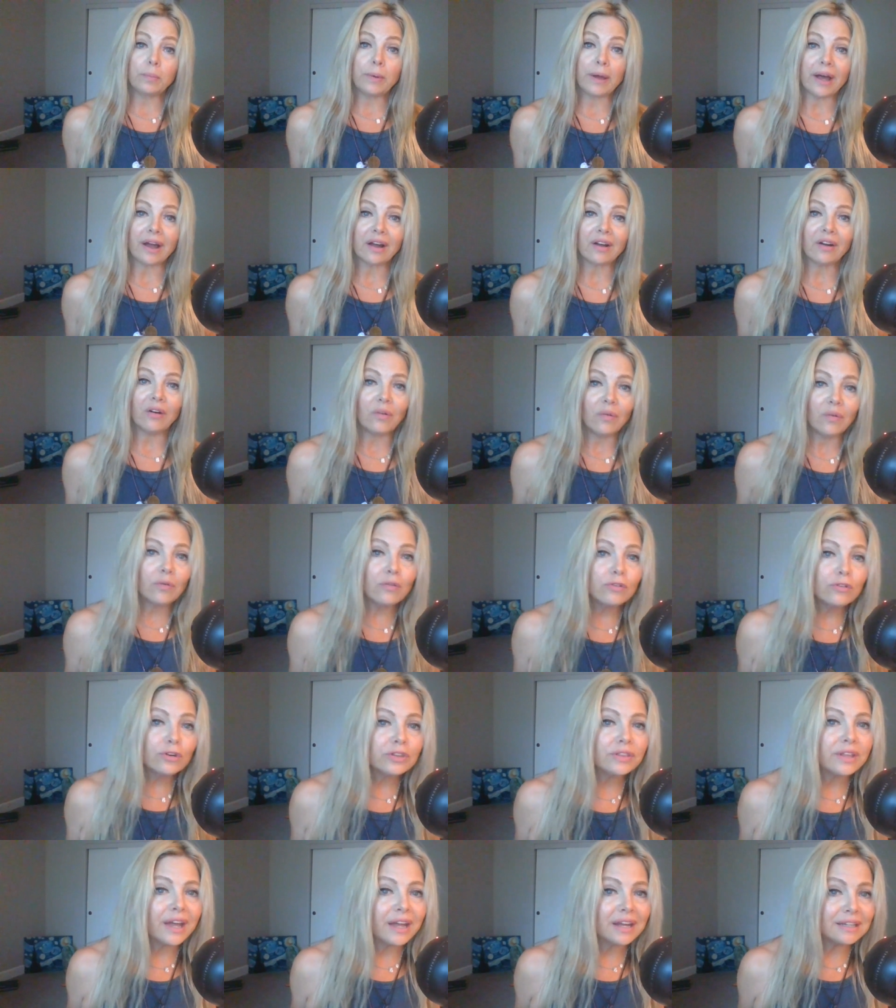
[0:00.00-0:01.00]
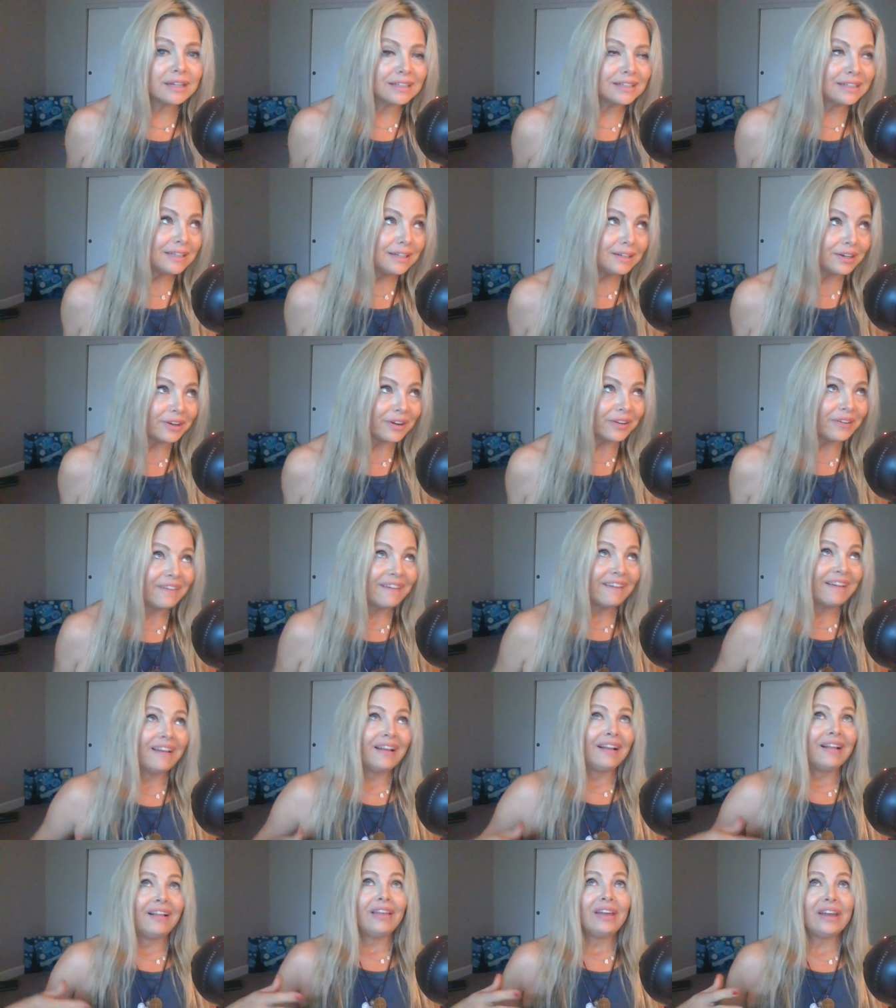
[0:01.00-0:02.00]
back over that year
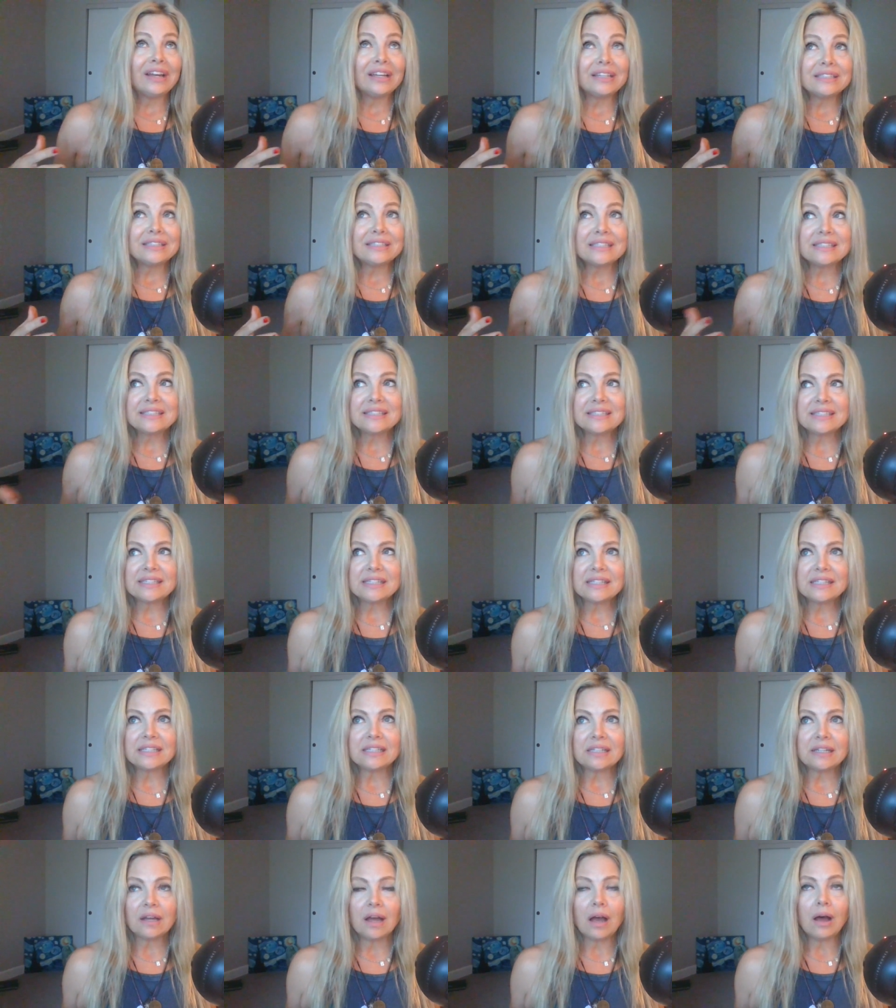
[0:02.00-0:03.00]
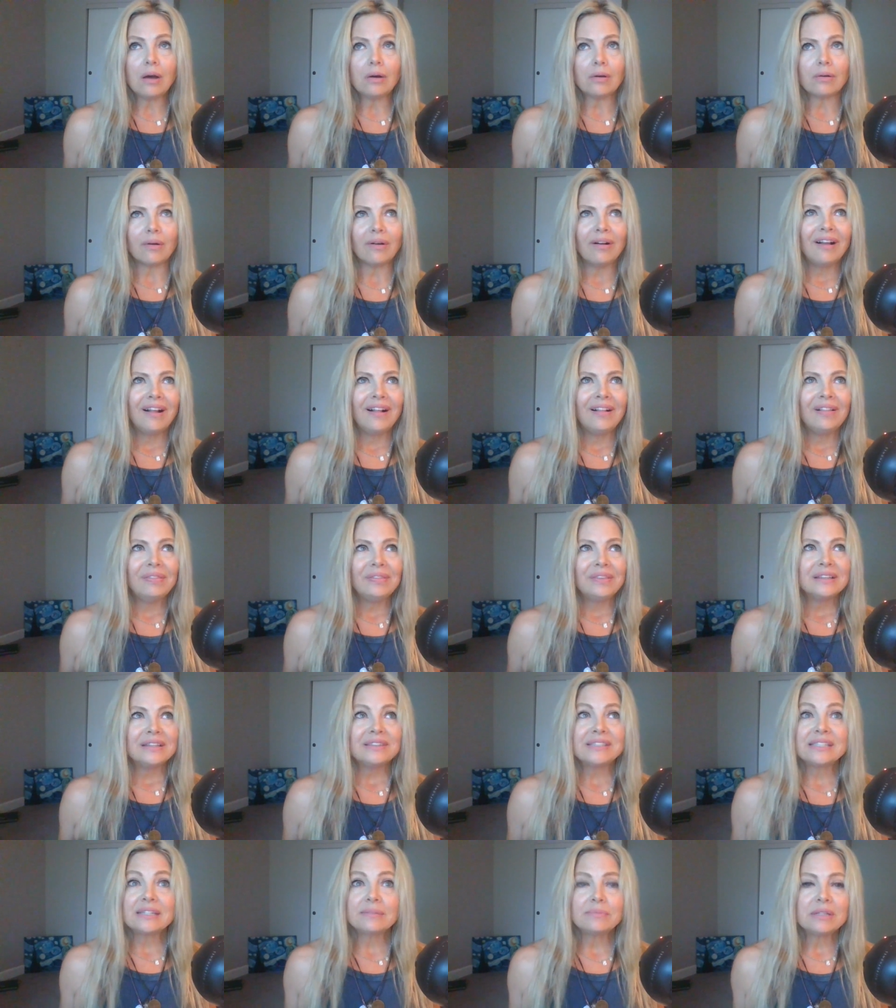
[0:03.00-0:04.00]
and see, oh,
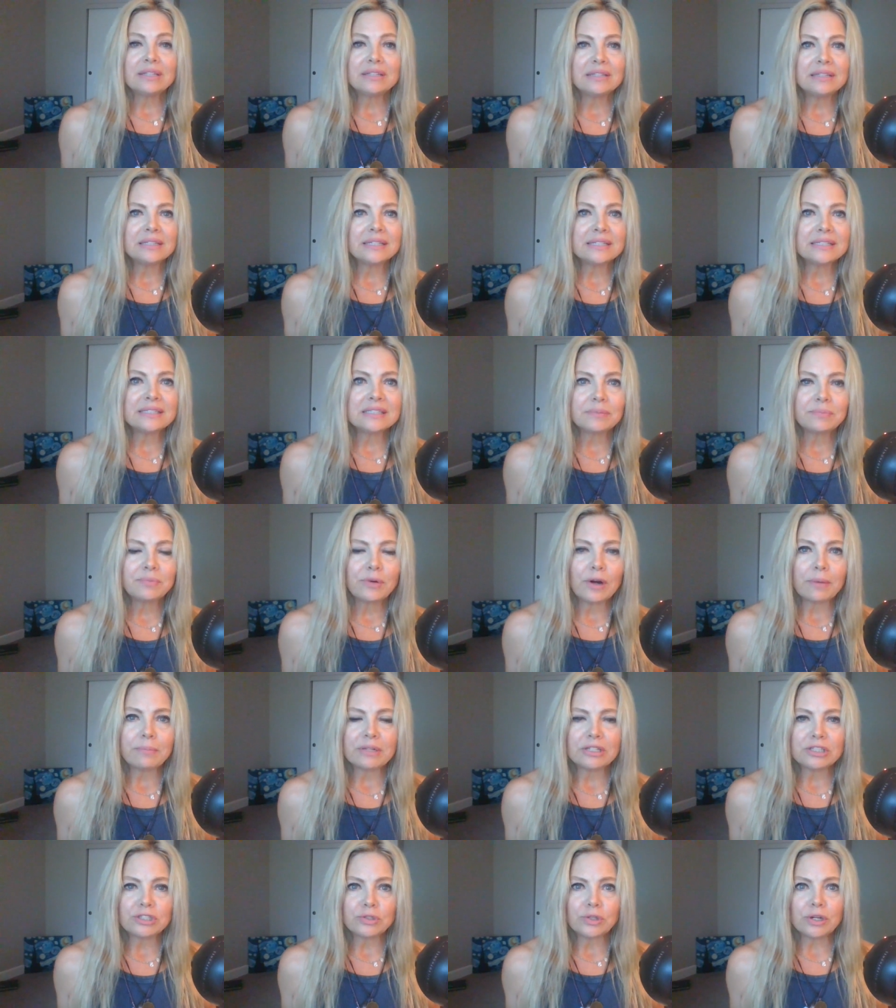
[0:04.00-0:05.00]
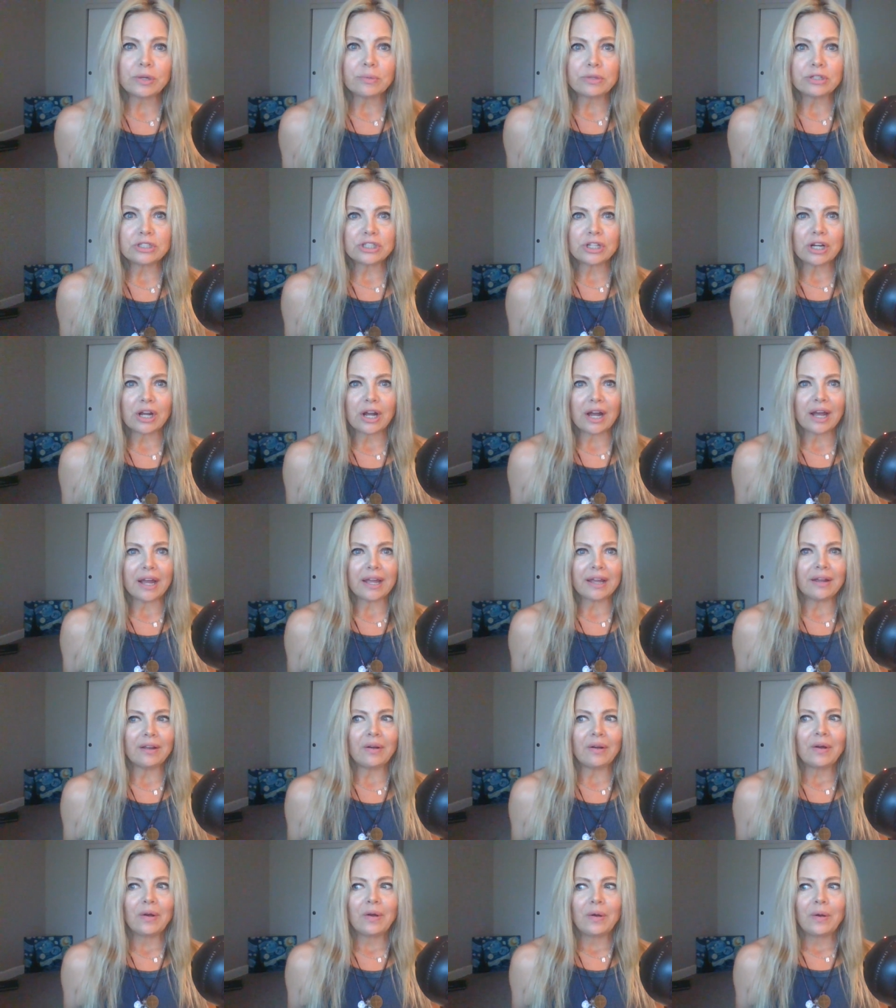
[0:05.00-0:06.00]
some of the things that brought me joy, which
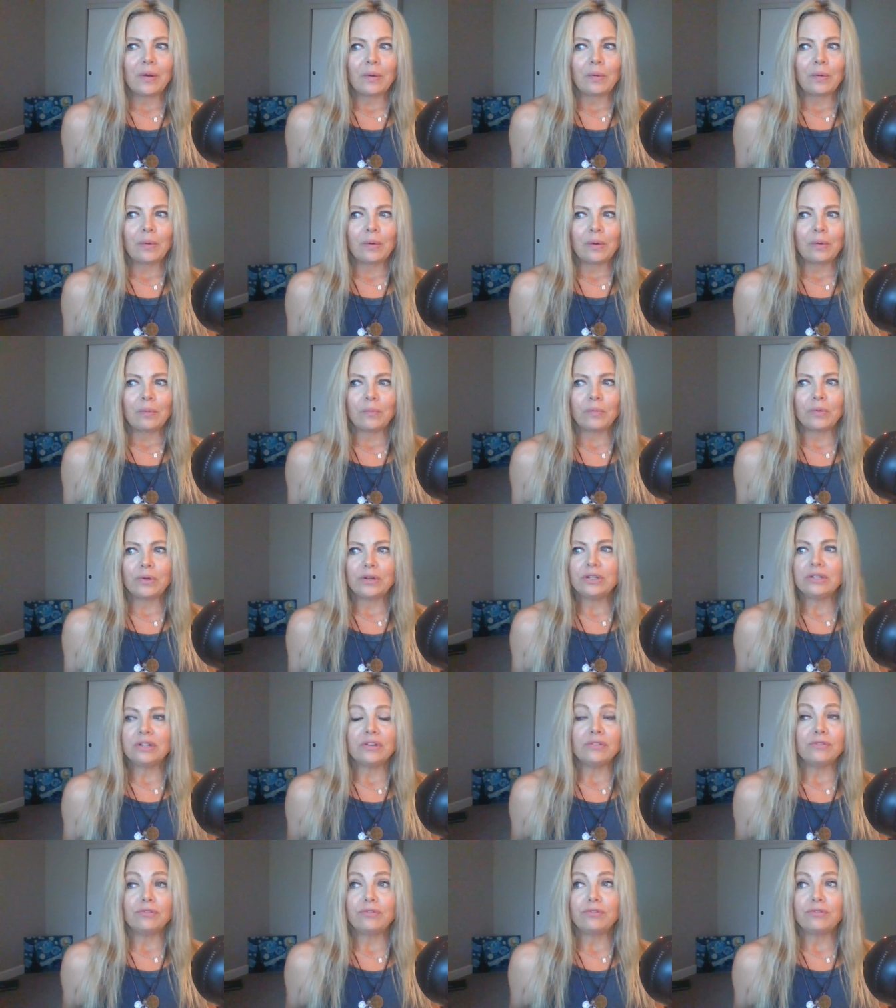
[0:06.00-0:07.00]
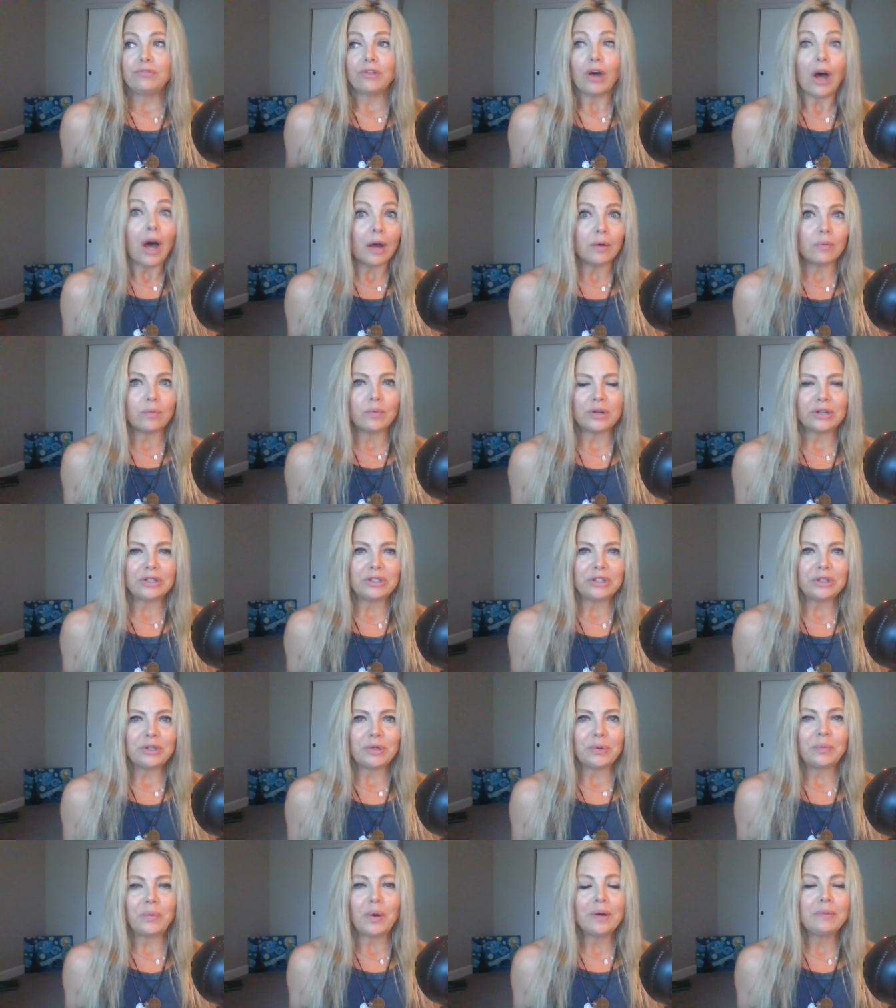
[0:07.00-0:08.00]
I wouldn't have thought would, you
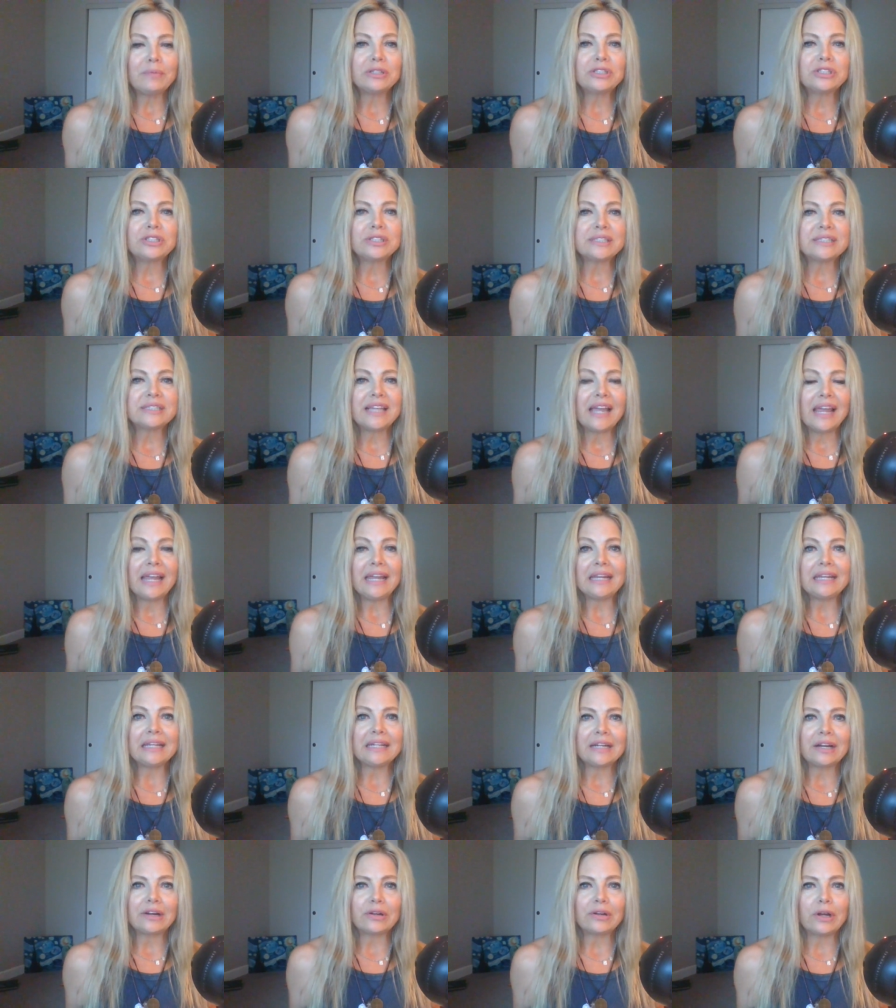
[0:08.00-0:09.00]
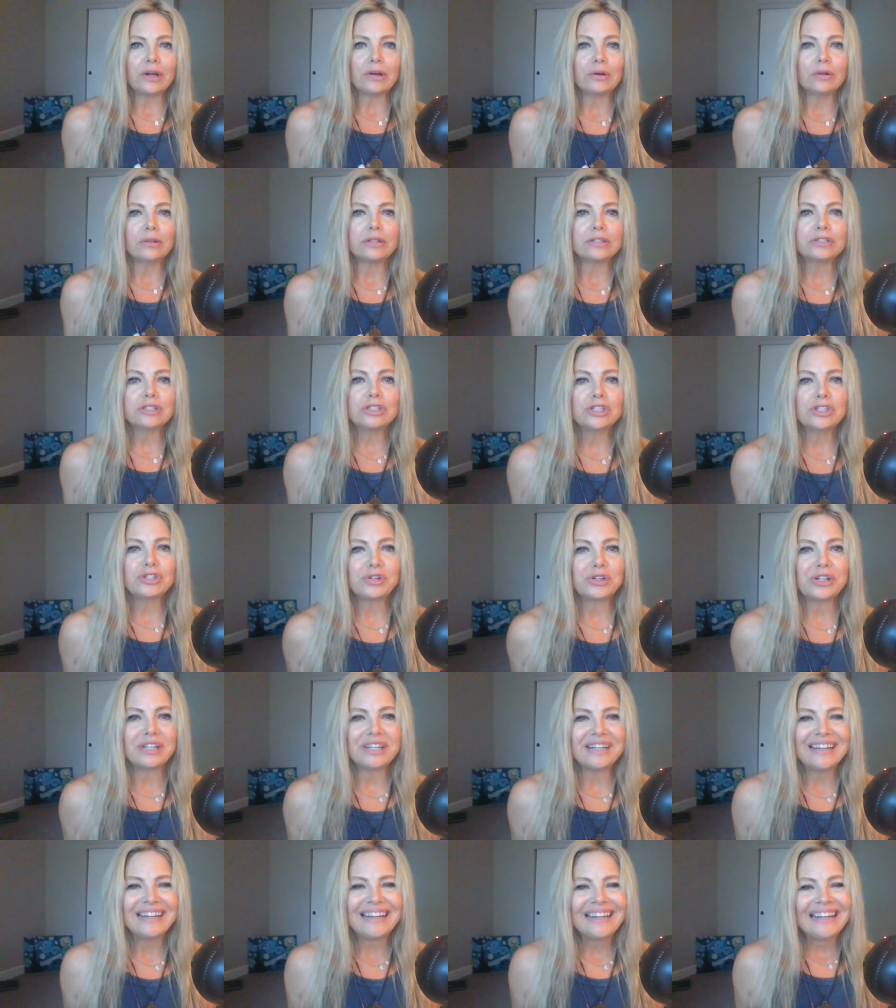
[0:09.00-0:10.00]
know, one was just hanging out under this
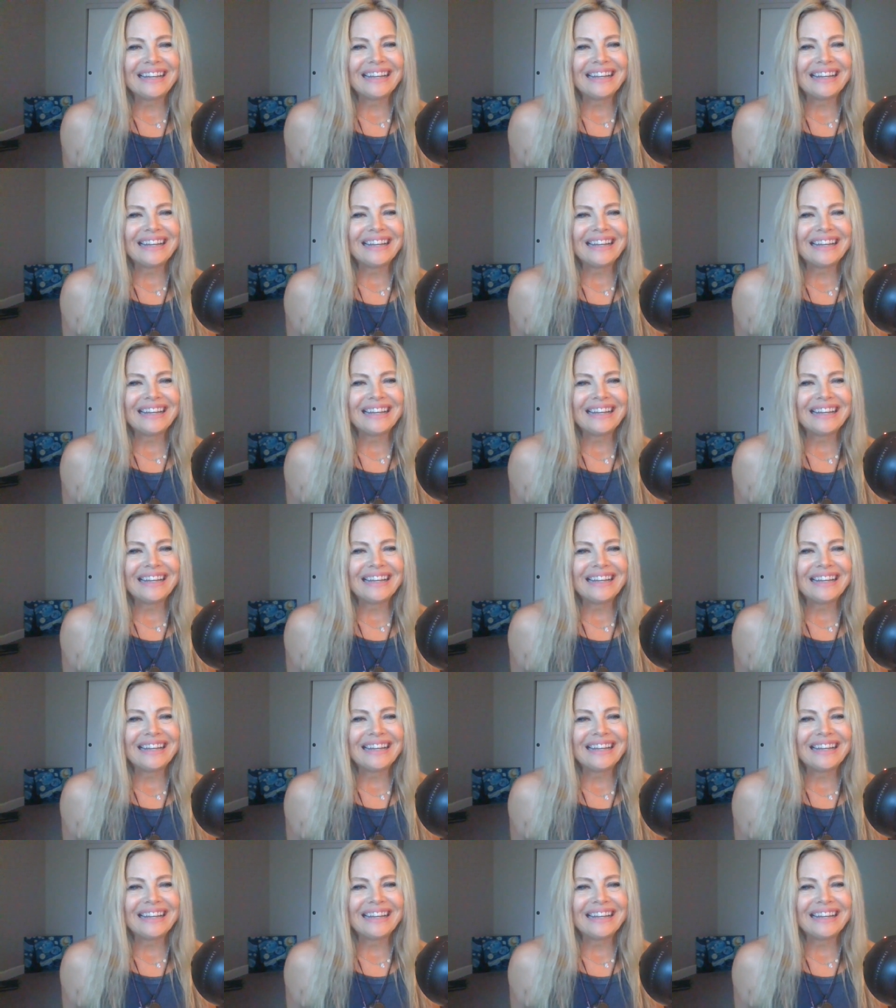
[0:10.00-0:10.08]
tree